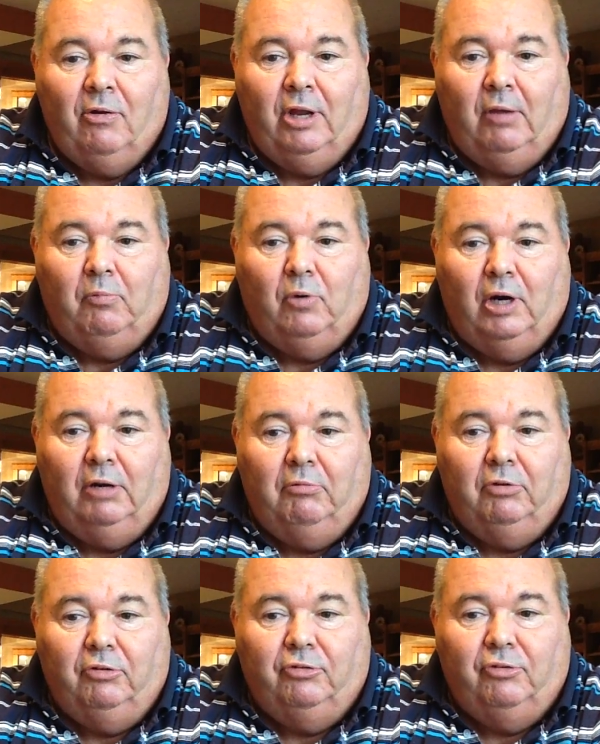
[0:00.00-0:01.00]
of what it
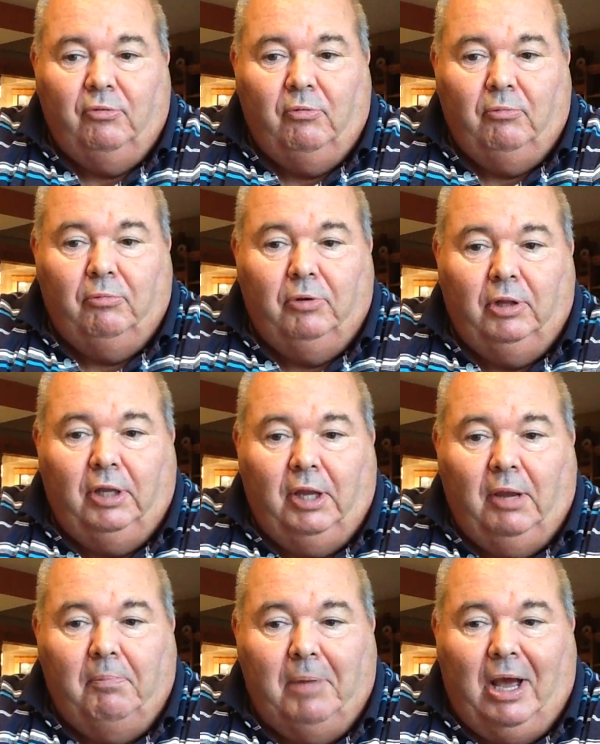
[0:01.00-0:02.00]
was really
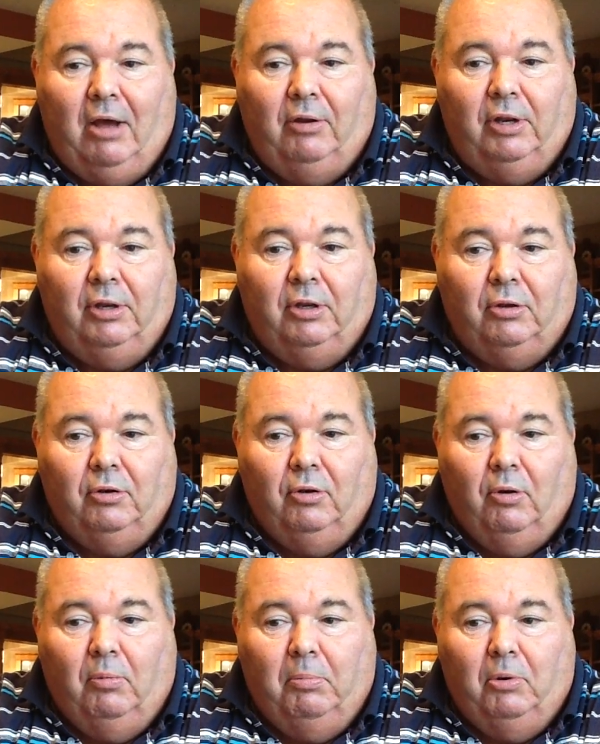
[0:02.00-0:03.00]
about in the good
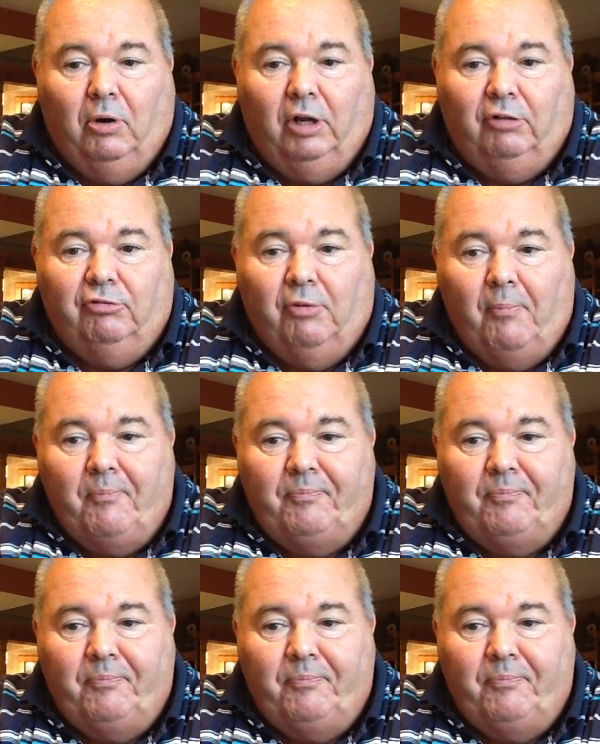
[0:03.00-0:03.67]
old boys.